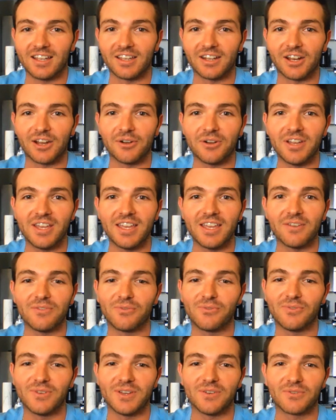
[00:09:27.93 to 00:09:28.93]

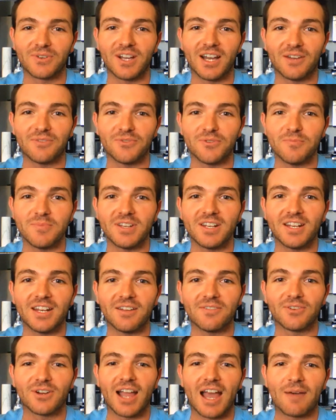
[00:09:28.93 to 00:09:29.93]
if God forbid it
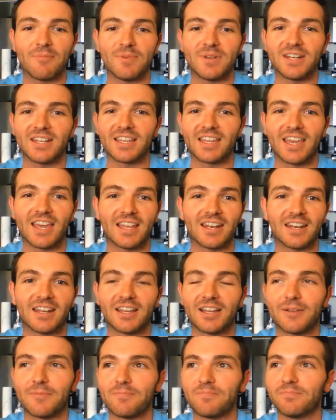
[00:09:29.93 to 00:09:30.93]
ever happened again,
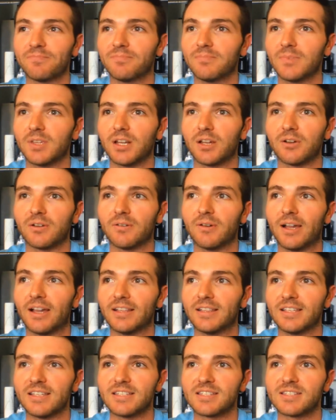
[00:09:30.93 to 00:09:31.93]

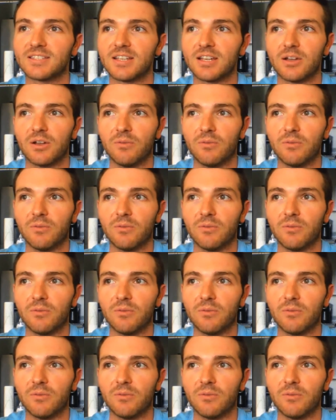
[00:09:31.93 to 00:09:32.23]
at least